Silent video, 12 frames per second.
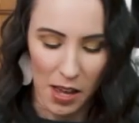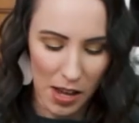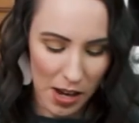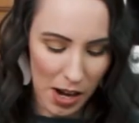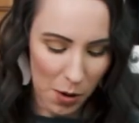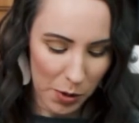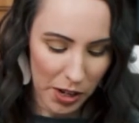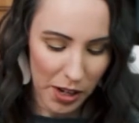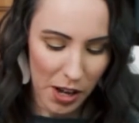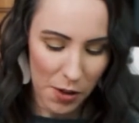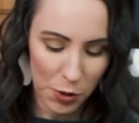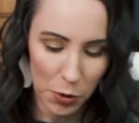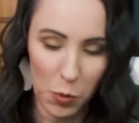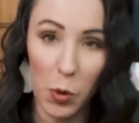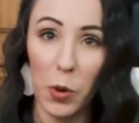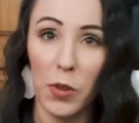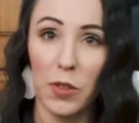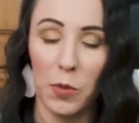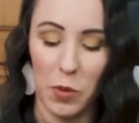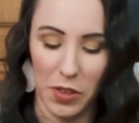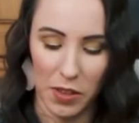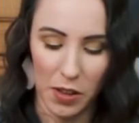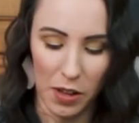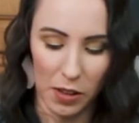And now we're going to cover the rolls
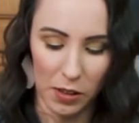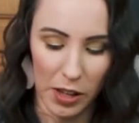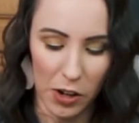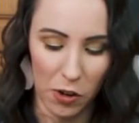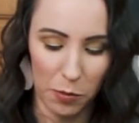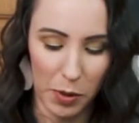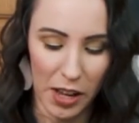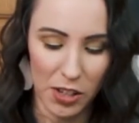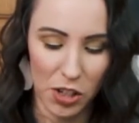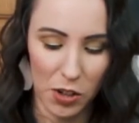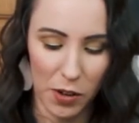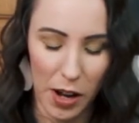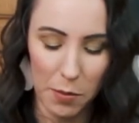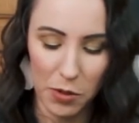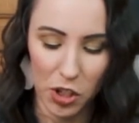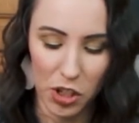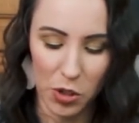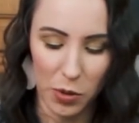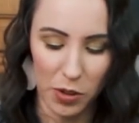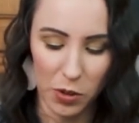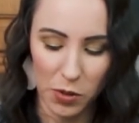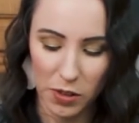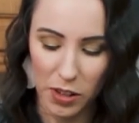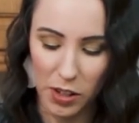with a layer of plastic wrap. Just do it
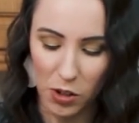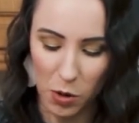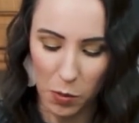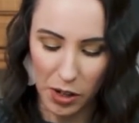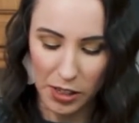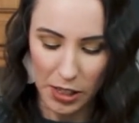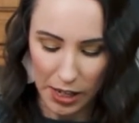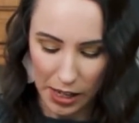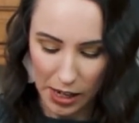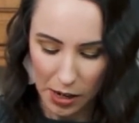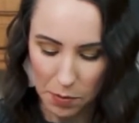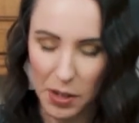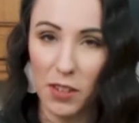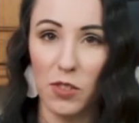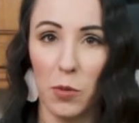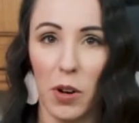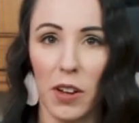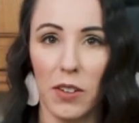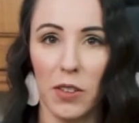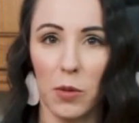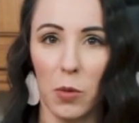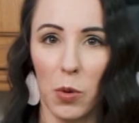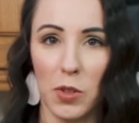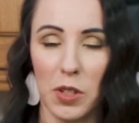loosely. You don't want to tuck it in because you want the
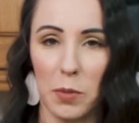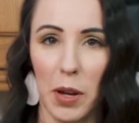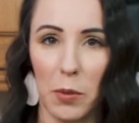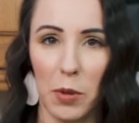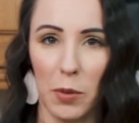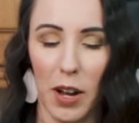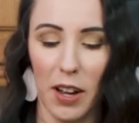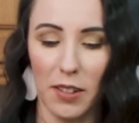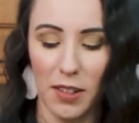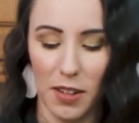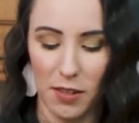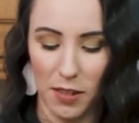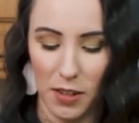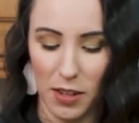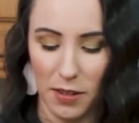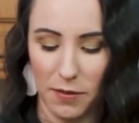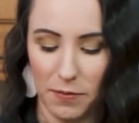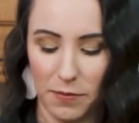rolls to be able to rise easily.